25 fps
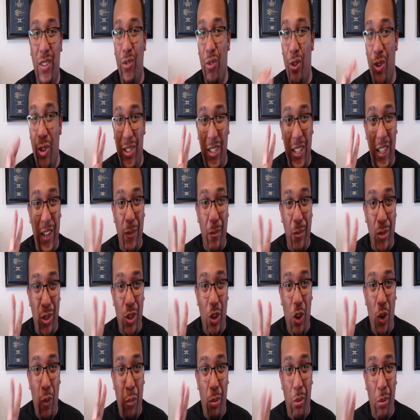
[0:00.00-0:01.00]
So I can give him
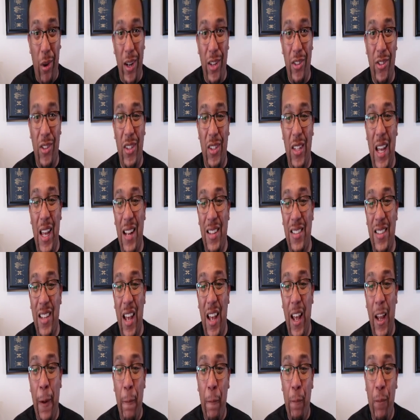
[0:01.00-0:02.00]
2 points on that
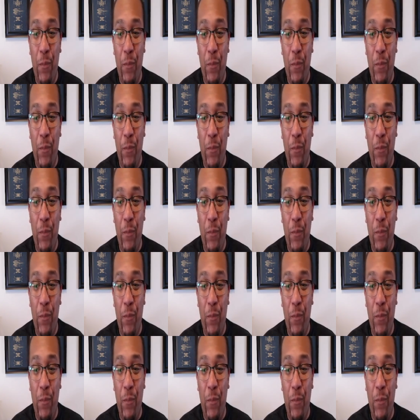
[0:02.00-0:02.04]
side.